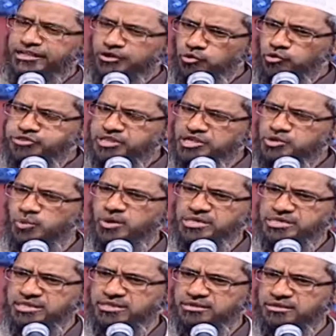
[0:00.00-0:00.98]
And two such
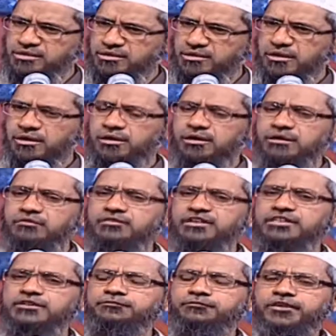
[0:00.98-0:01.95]
verses
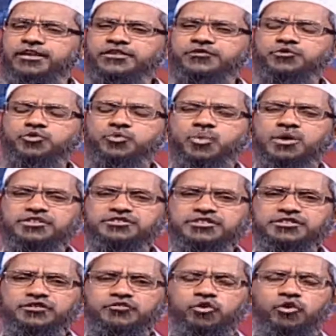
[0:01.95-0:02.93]
were the first two
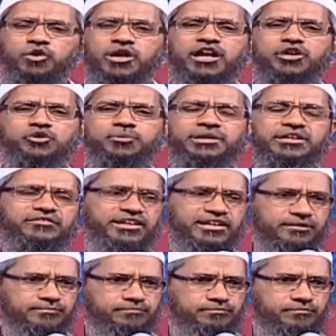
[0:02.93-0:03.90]
verses of the Quran to be
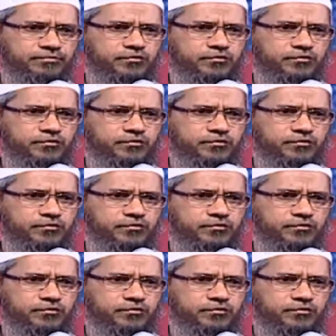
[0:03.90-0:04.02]
revealed,